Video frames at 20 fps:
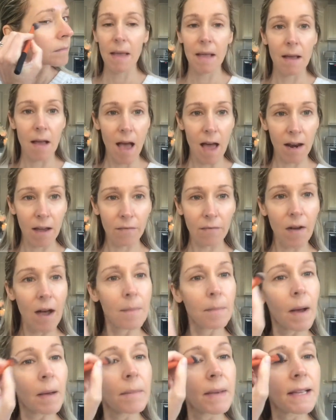And I
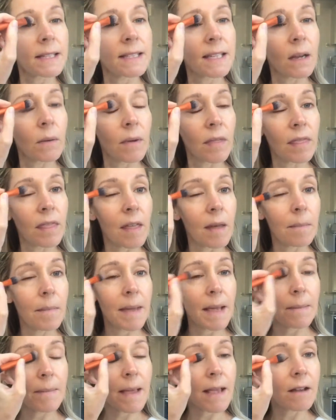find by mixing it with the
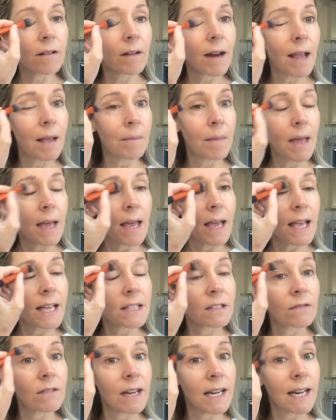BB cream,
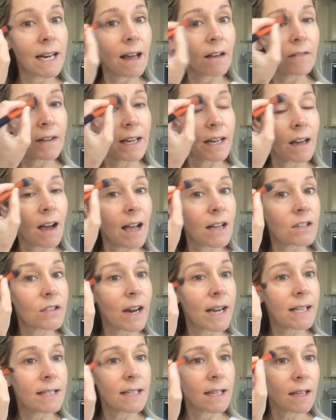it's really lovely and
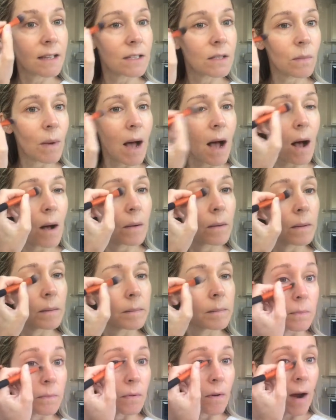hydrating as well.
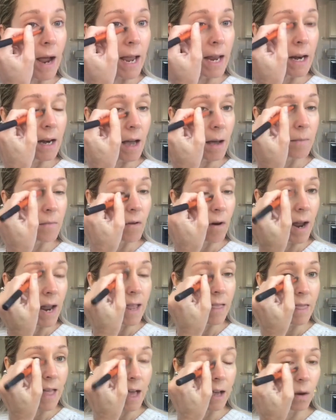Brighten up
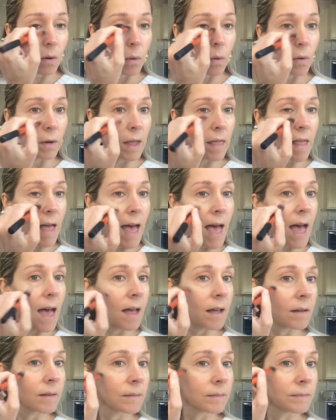right in that corner
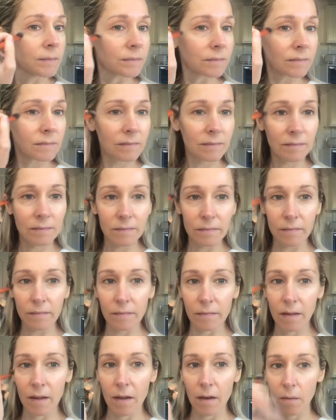there,
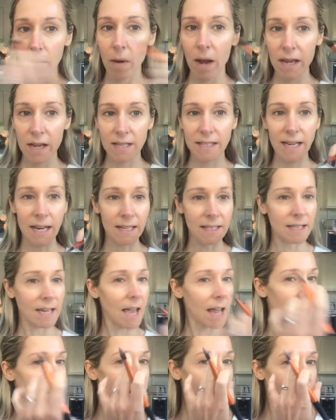where you tend to
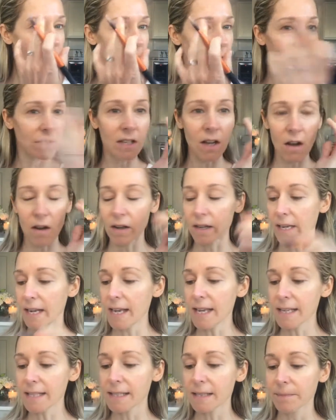get a little bit of
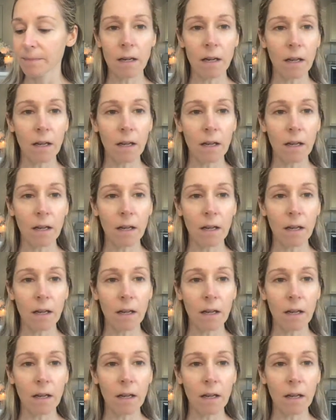darkness.